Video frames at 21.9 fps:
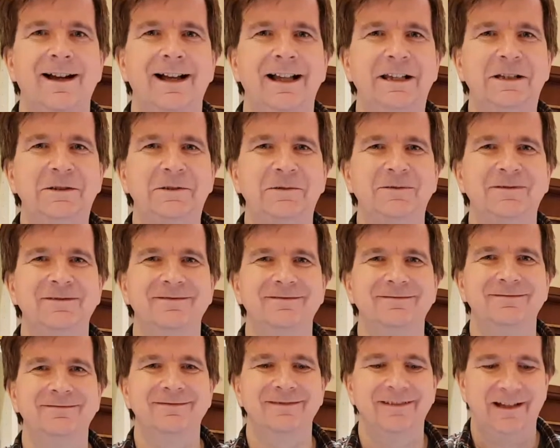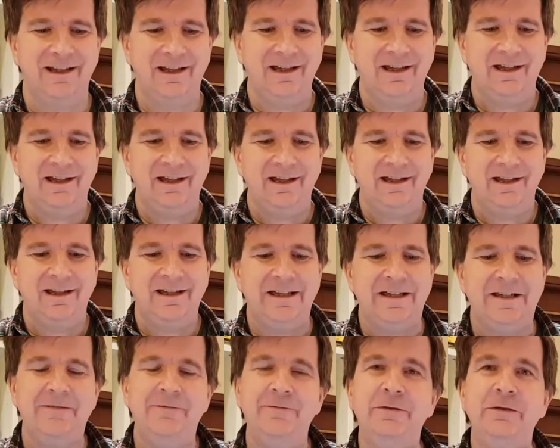Hello.
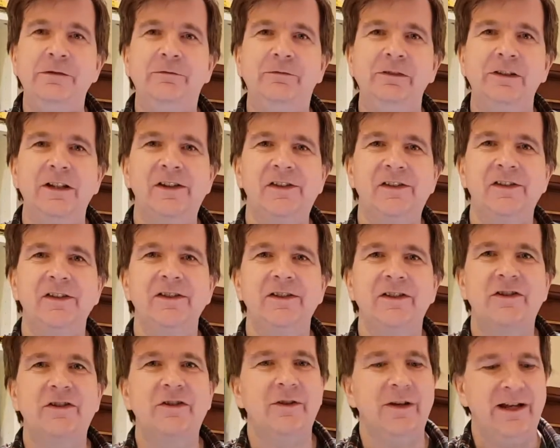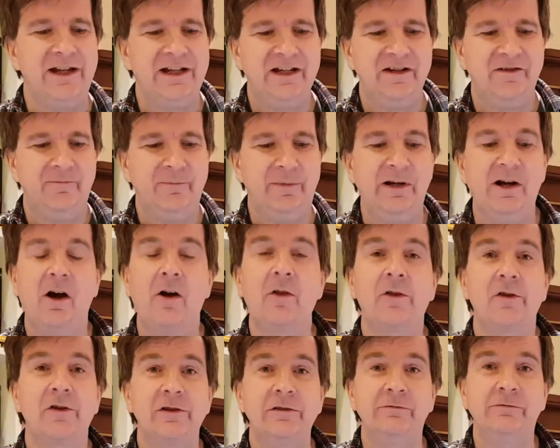If you've listened to any of my
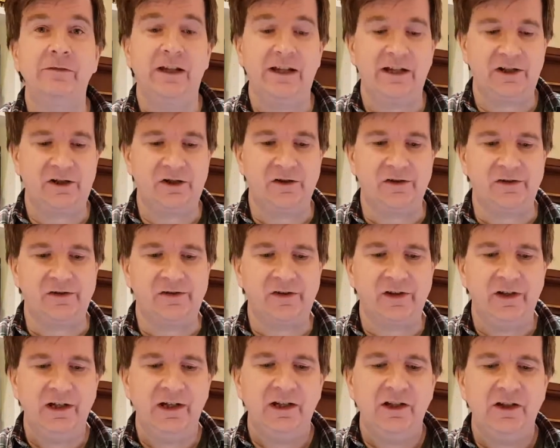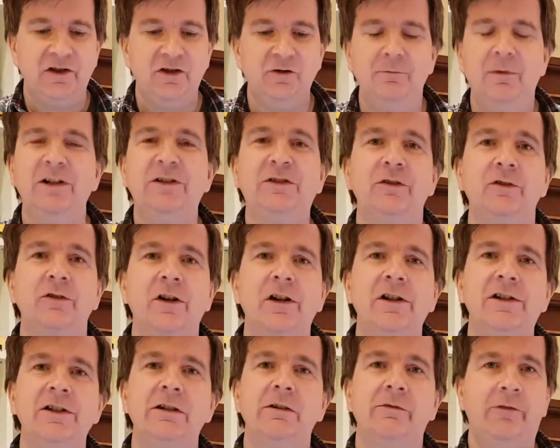other reflections, you might
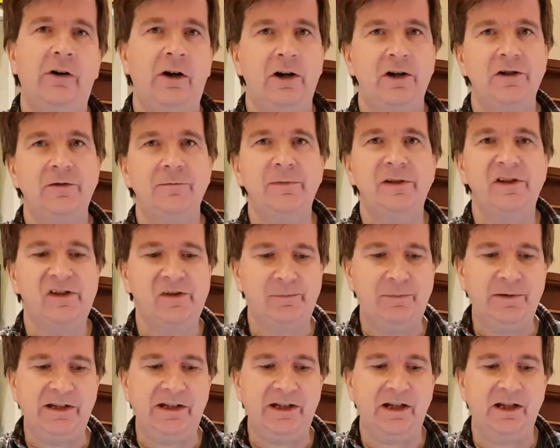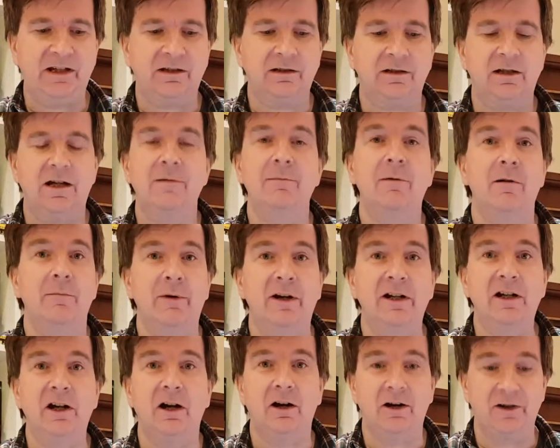already have heard me speaking about my
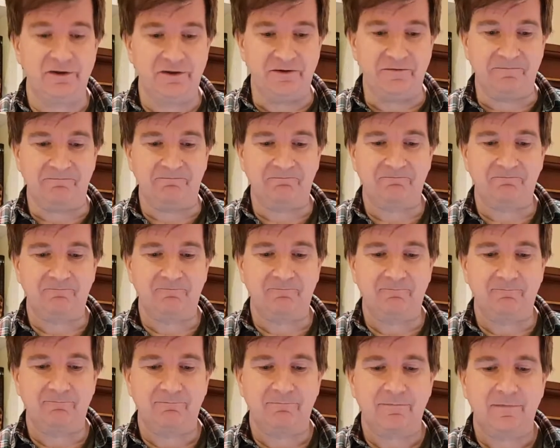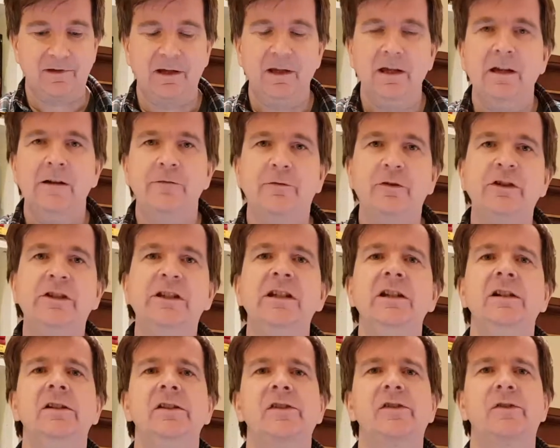garden. For
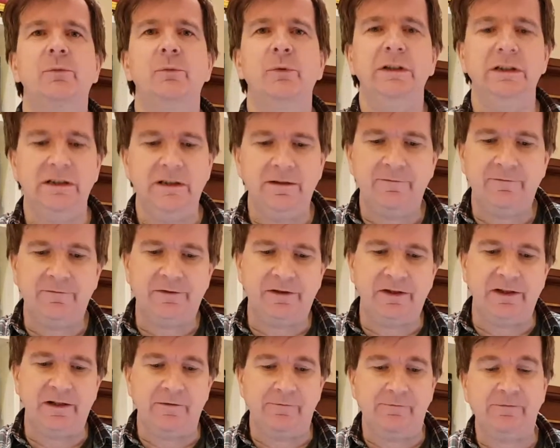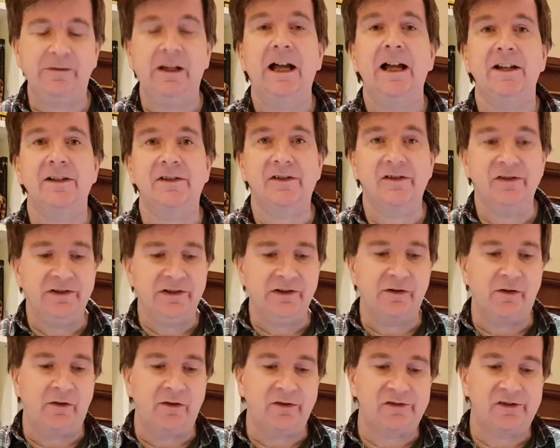years, we lived in a flat
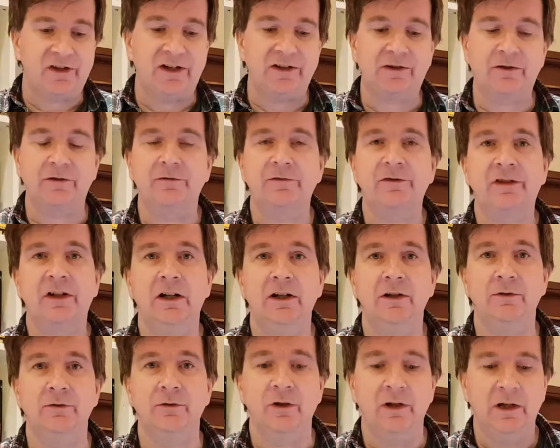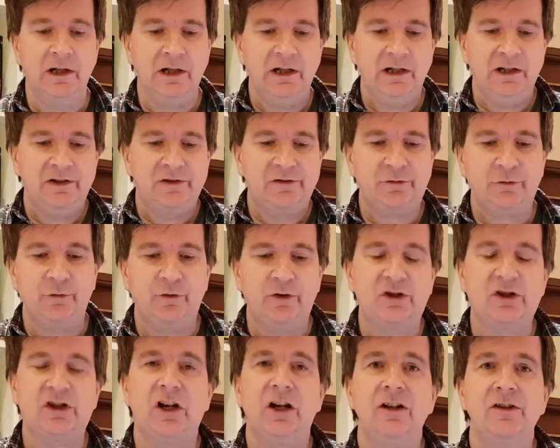near the centre of town, so
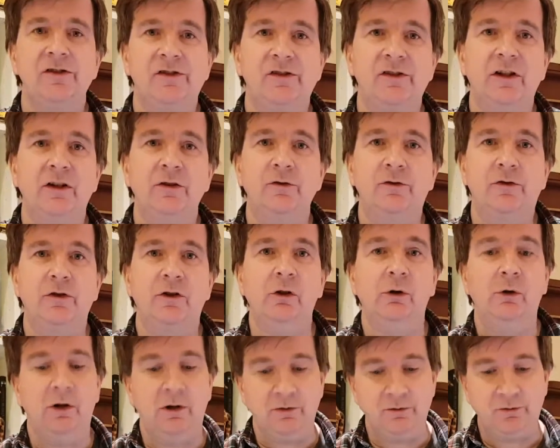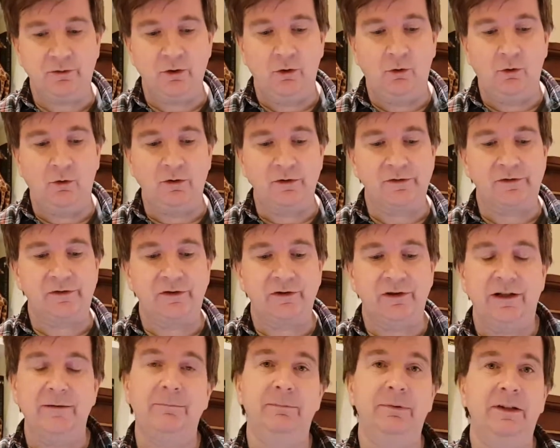the chance now to go
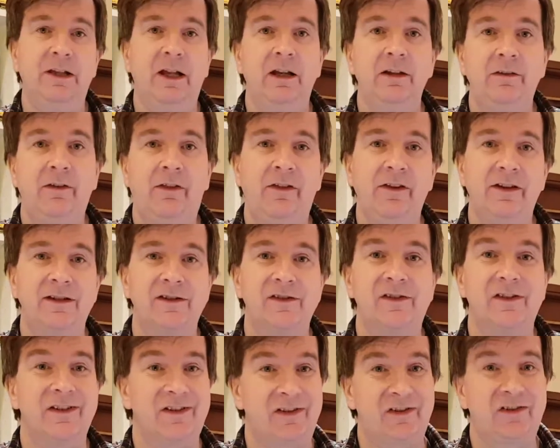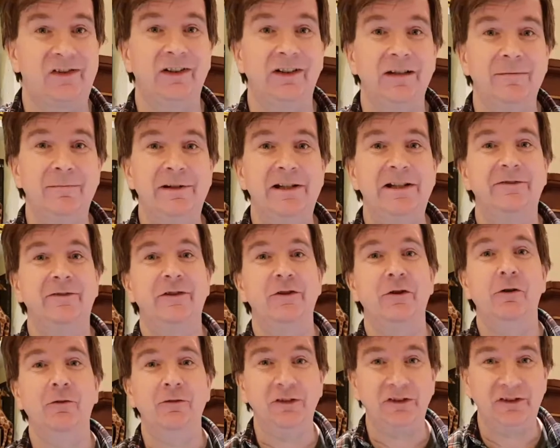outdoors and plant things is still a bit of a
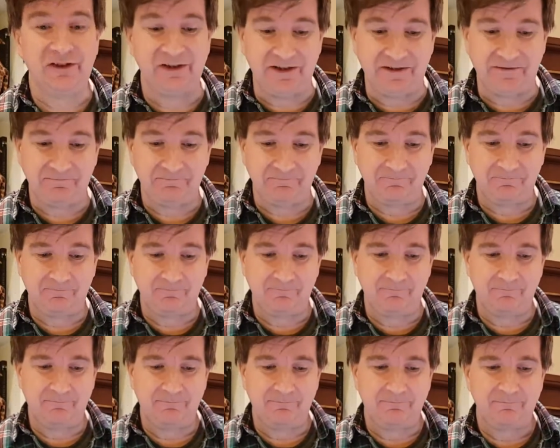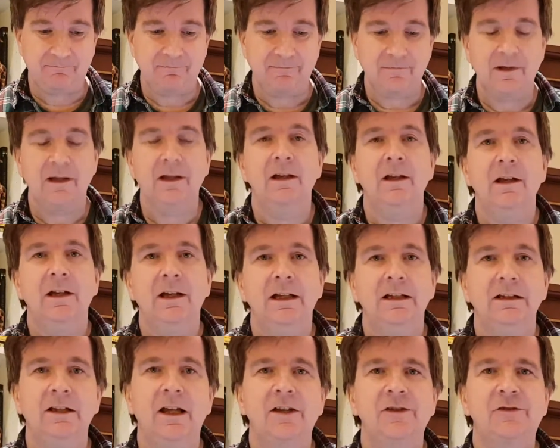novelty.
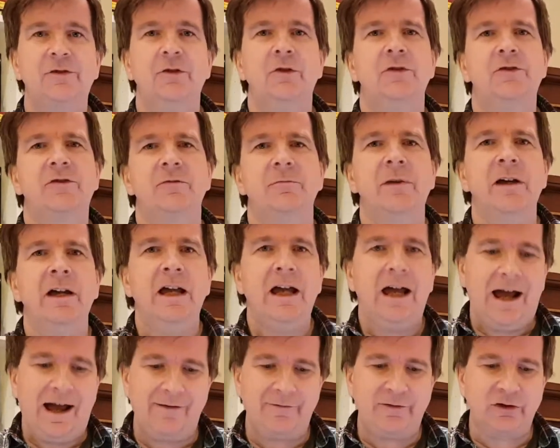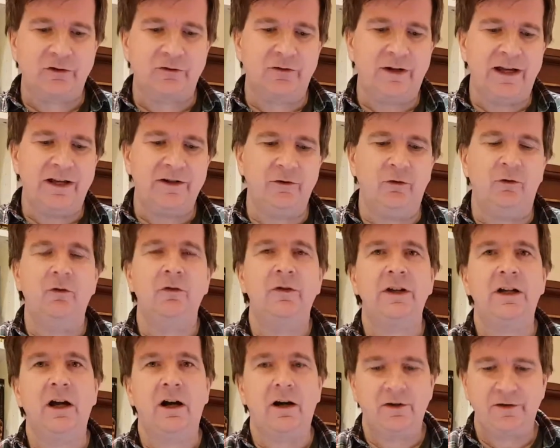Last autumn, having read all
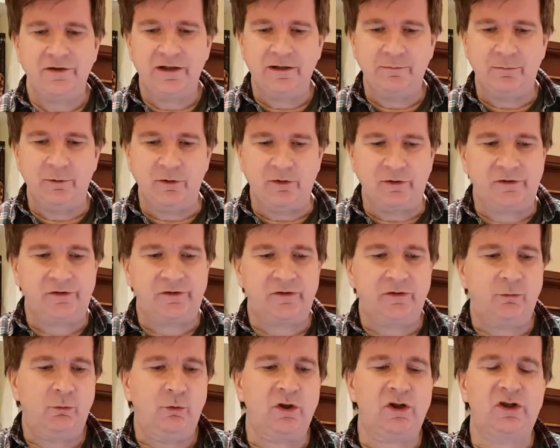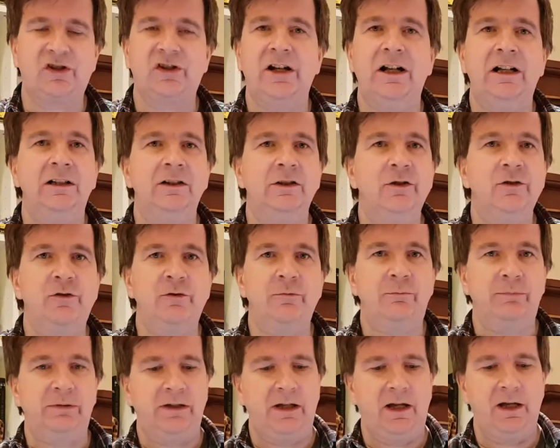the gardening books which tell you to
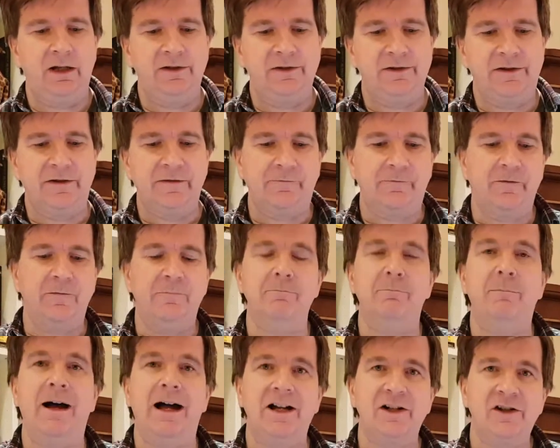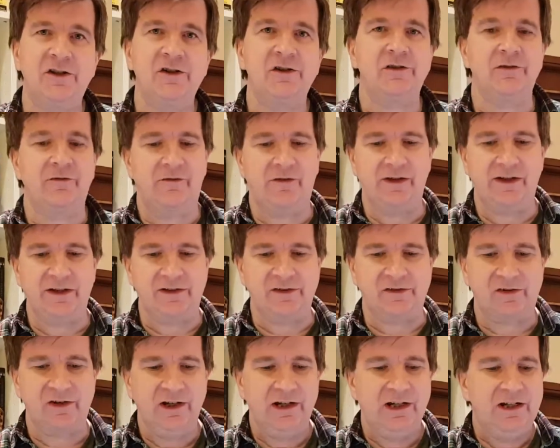plant different batches of
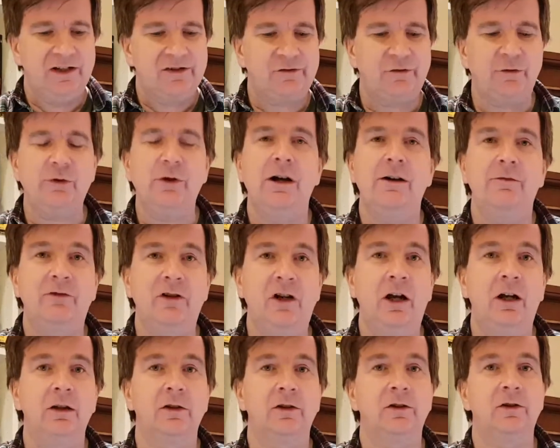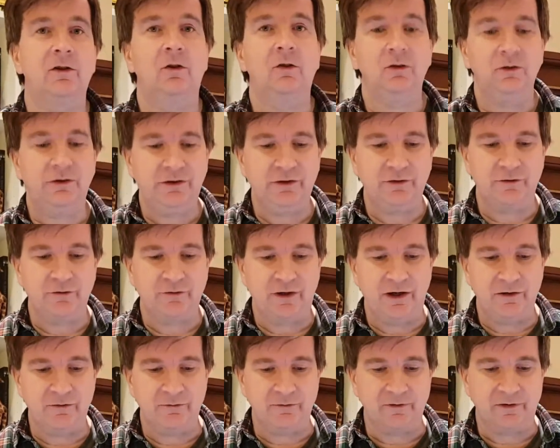things so you have colour all year
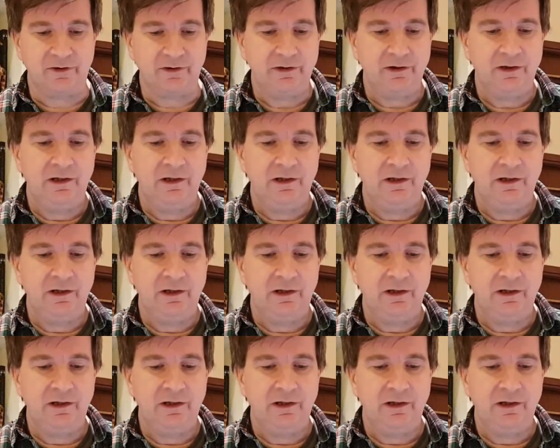round,